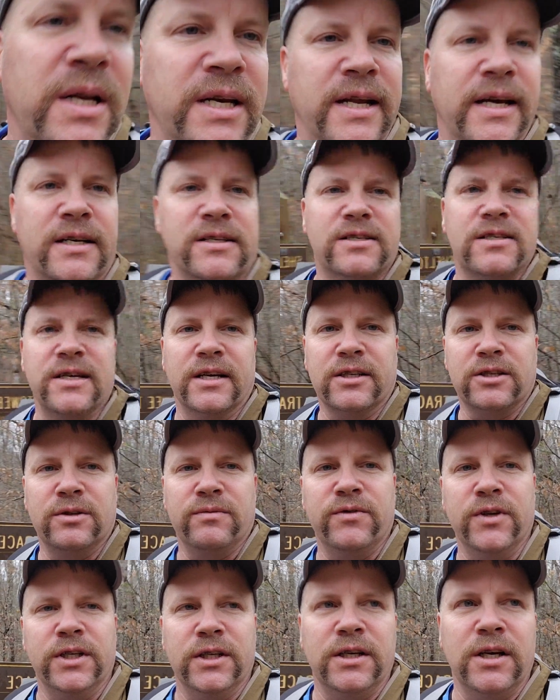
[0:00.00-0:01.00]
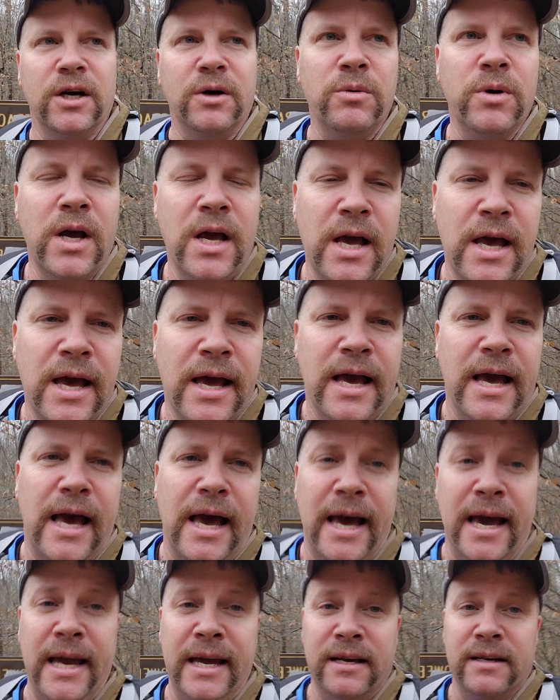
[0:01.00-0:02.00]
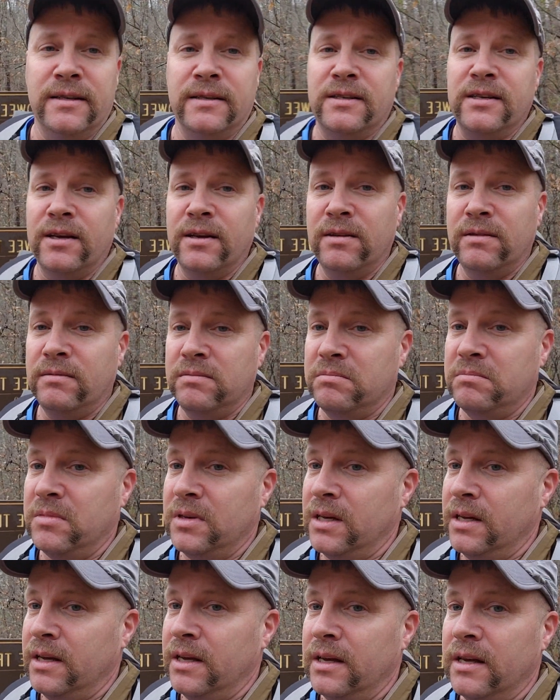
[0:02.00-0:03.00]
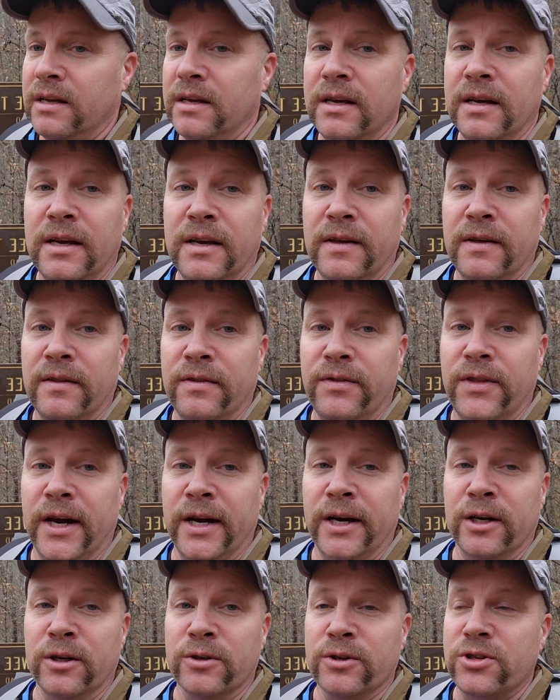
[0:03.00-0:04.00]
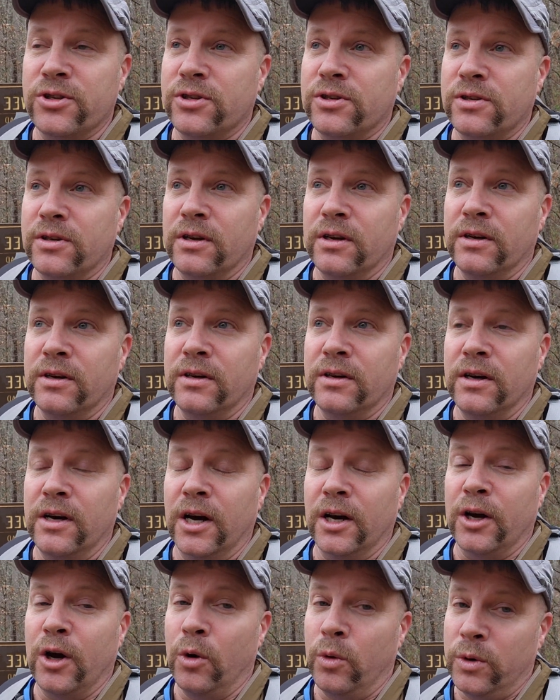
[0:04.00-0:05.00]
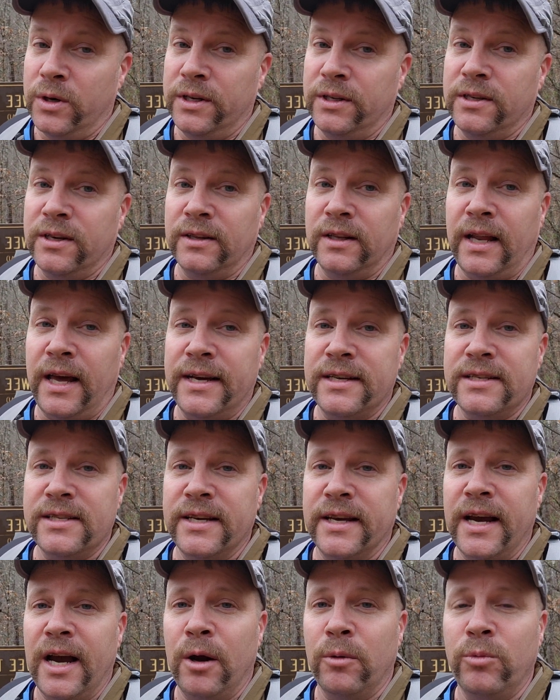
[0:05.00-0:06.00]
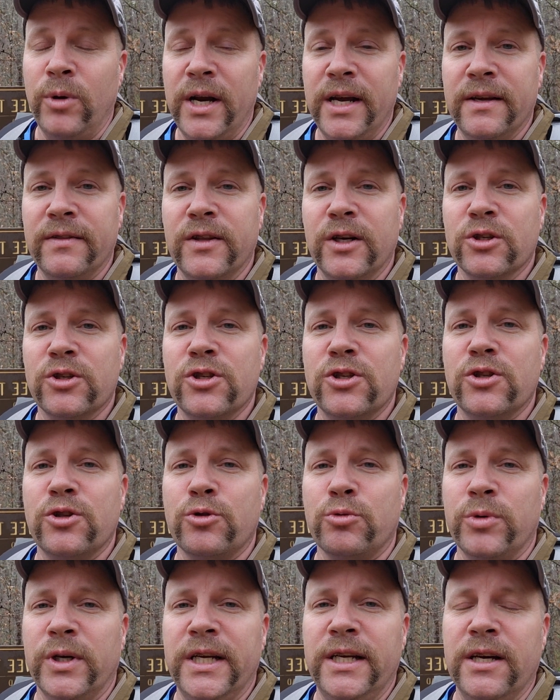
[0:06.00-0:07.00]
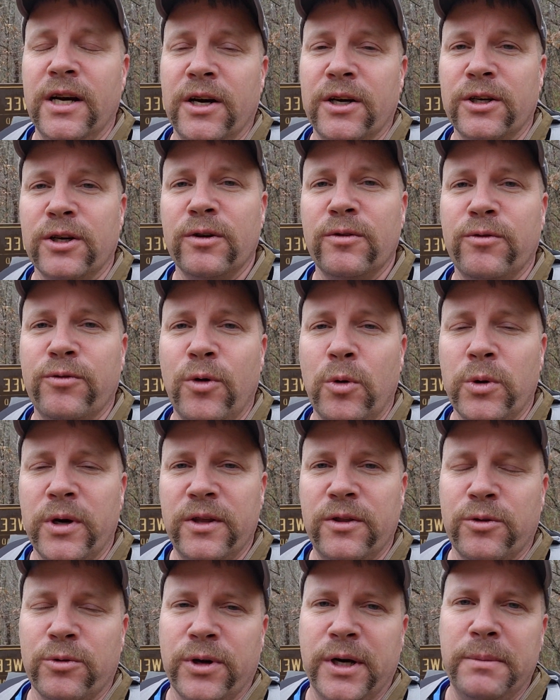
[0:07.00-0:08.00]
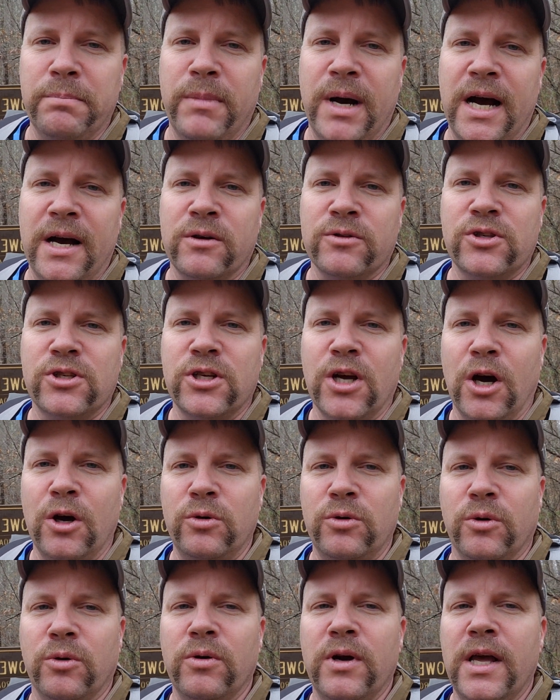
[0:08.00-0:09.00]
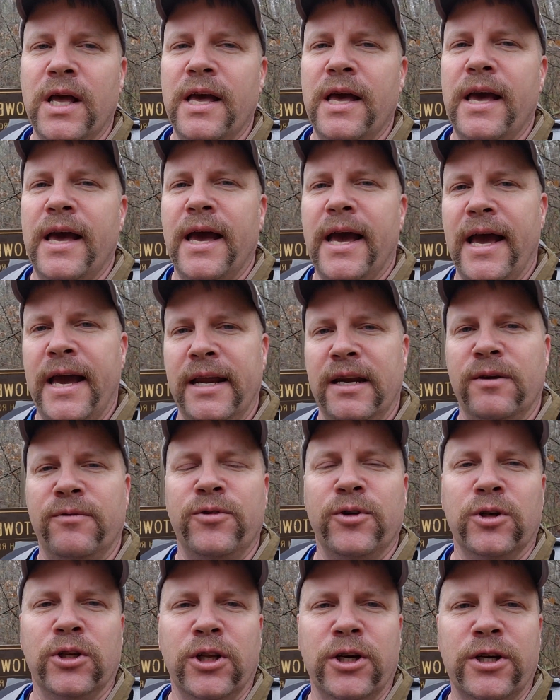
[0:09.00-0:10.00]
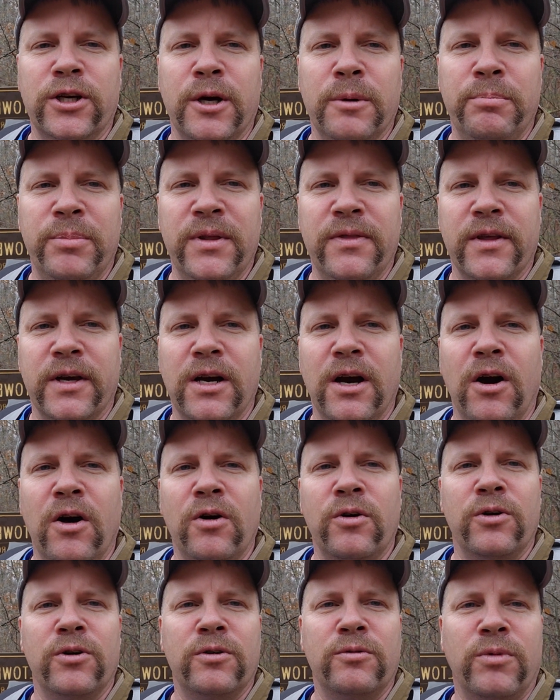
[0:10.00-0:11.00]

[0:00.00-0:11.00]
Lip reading: next section video. And there's, according to the last thing I read, there's 343 miles total. And if you look up in the card